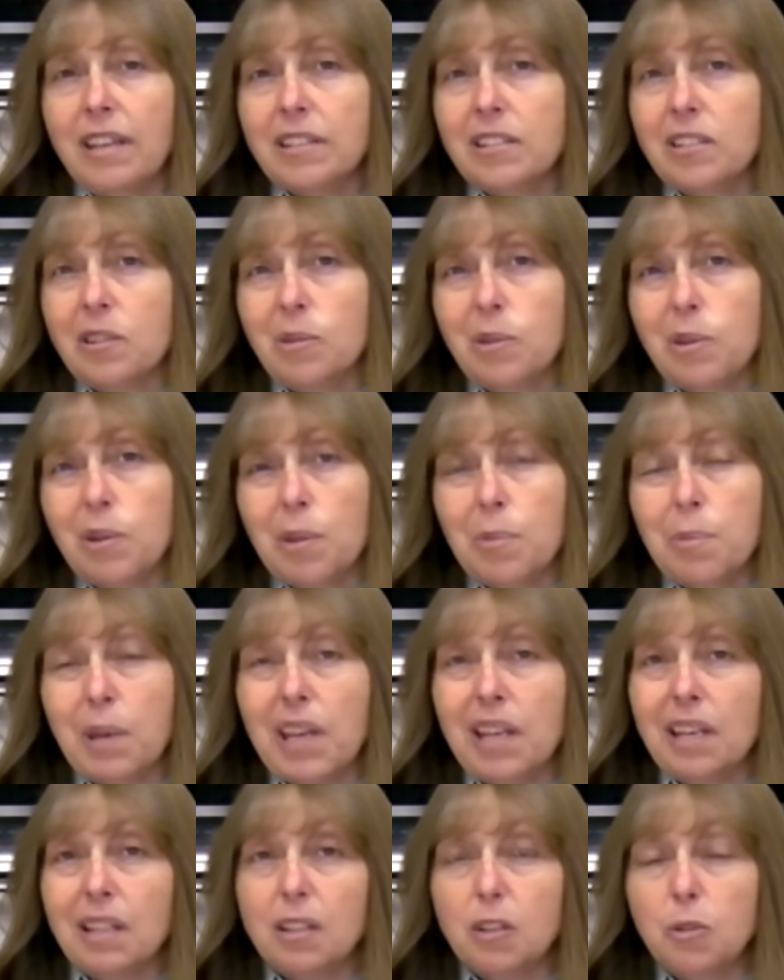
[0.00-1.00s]
so you can
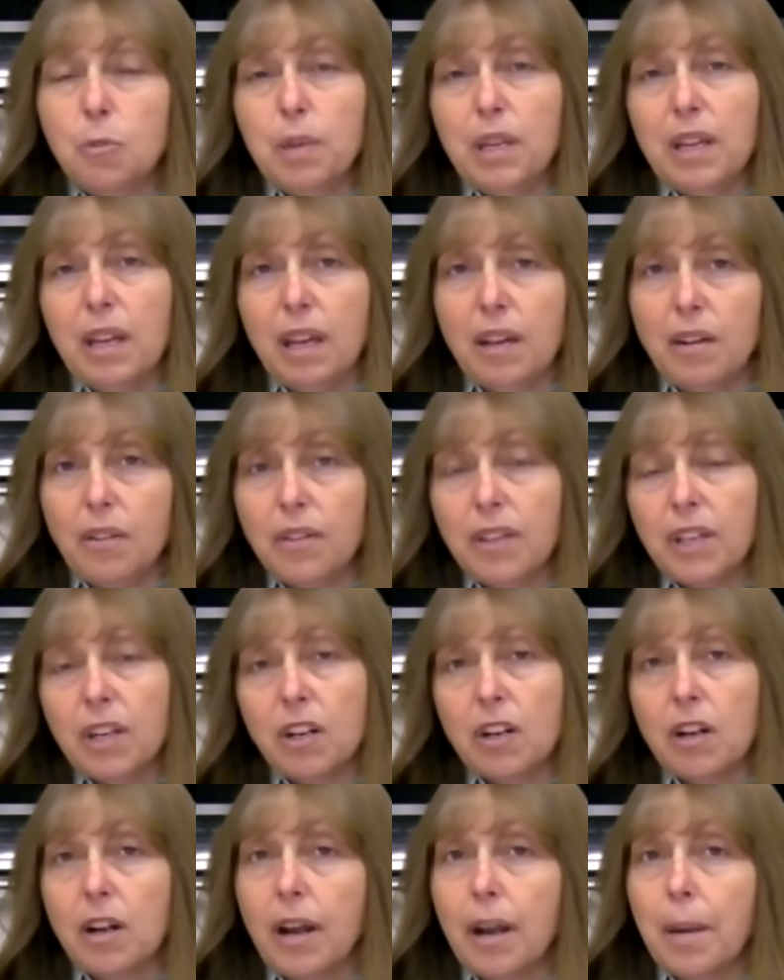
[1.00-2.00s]
make it a little bit
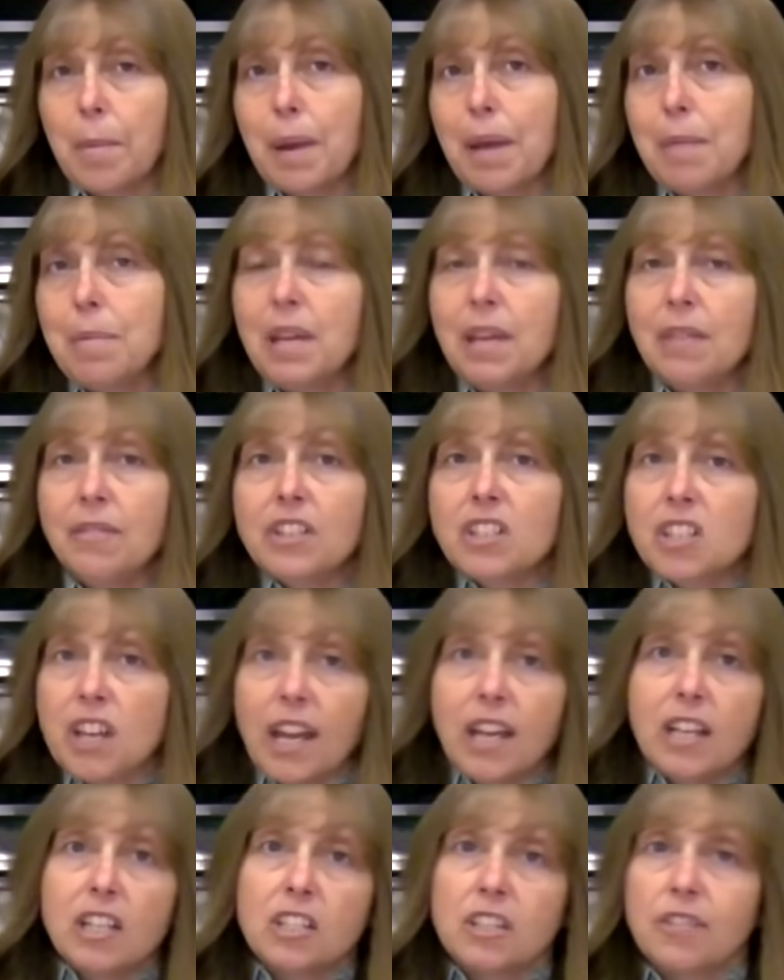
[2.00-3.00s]
healthier and maybe even
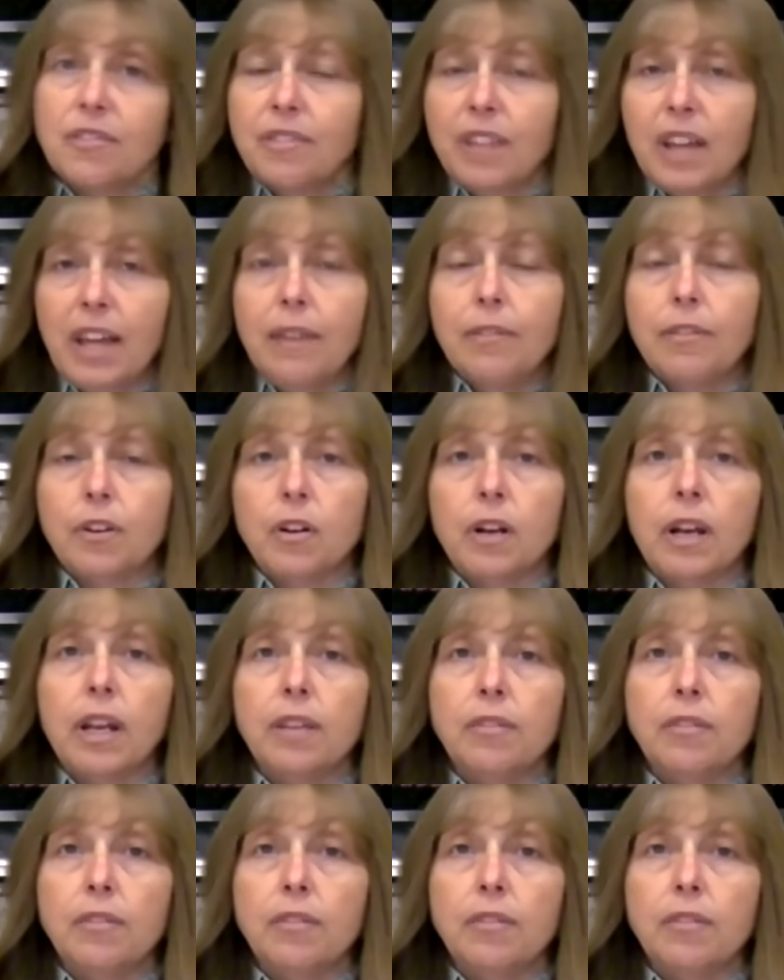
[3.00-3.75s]
change the flavor